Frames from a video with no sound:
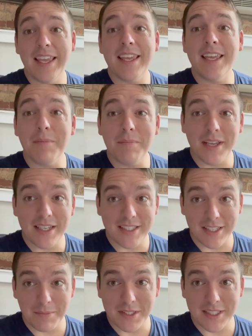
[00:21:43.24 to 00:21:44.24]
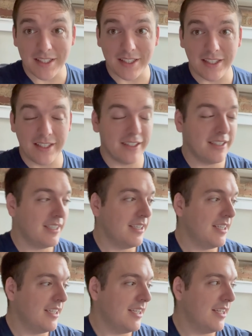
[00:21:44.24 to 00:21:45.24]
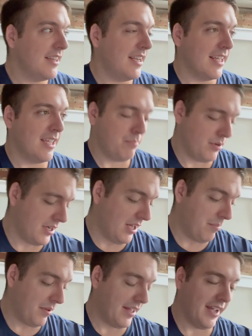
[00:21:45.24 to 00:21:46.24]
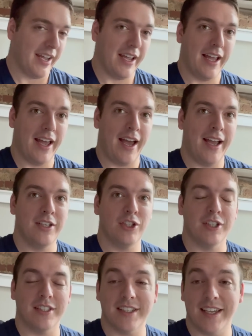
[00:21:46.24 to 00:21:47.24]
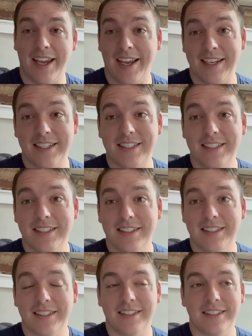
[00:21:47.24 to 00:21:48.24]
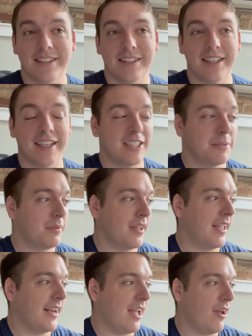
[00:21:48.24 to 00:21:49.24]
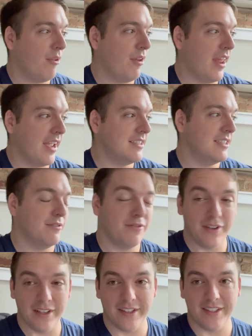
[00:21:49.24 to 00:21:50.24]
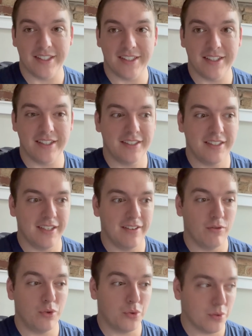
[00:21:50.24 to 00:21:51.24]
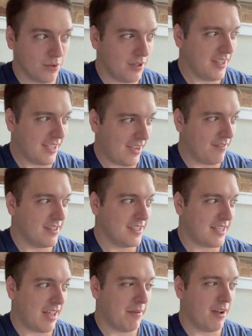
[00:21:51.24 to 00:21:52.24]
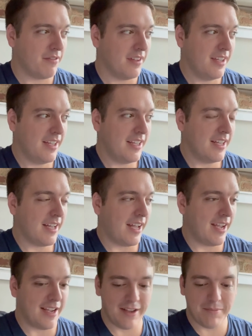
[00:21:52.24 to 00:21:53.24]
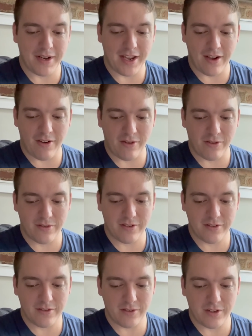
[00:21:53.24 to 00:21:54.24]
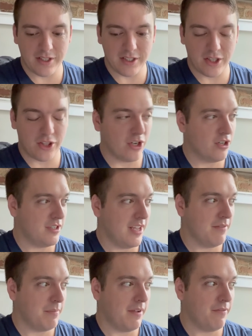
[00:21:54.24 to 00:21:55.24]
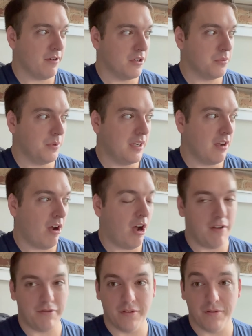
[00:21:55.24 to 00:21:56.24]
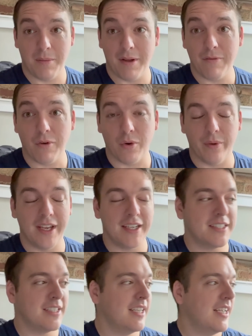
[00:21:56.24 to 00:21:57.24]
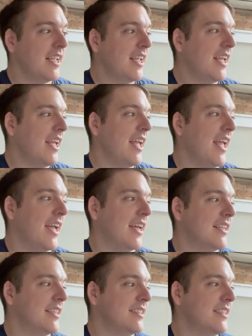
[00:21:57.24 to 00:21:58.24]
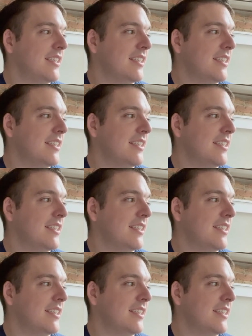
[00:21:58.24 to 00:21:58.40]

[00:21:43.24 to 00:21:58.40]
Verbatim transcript: It may seem silly that I keep bringing it up, but like, I just can't explain how nice it feels to truly have this time off. I am now Thursday of my first week off of my four weeks, and